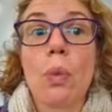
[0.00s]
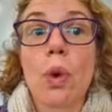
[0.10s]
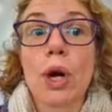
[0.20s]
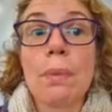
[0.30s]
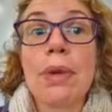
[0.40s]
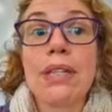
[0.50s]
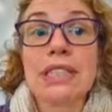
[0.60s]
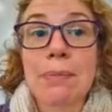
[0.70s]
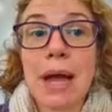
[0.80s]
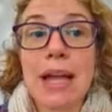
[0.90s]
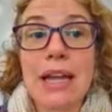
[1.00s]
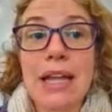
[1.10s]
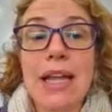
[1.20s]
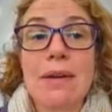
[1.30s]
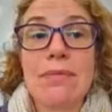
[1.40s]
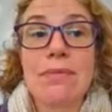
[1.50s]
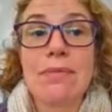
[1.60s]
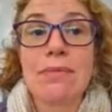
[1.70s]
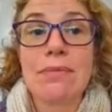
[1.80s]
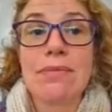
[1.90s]
were built up on him,
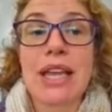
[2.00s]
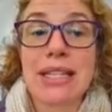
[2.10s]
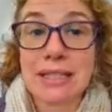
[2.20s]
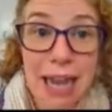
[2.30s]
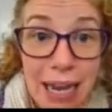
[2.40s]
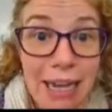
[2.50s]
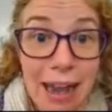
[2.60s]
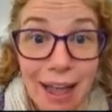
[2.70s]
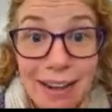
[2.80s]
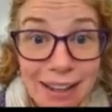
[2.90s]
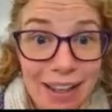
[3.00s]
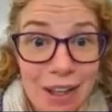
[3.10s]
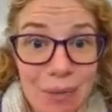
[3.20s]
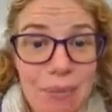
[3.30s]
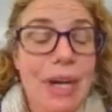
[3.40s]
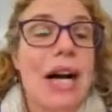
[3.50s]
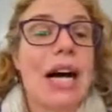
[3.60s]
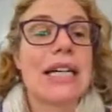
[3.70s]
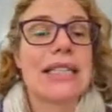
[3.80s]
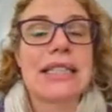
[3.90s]
they stayed on him
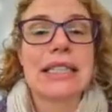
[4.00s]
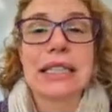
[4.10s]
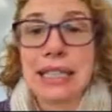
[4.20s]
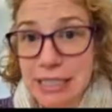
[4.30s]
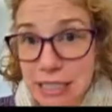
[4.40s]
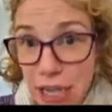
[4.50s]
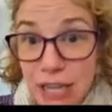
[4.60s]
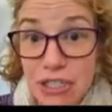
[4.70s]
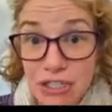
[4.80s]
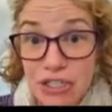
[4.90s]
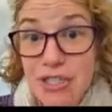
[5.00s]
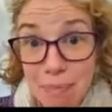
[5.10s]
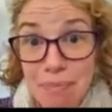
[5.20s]
until he touched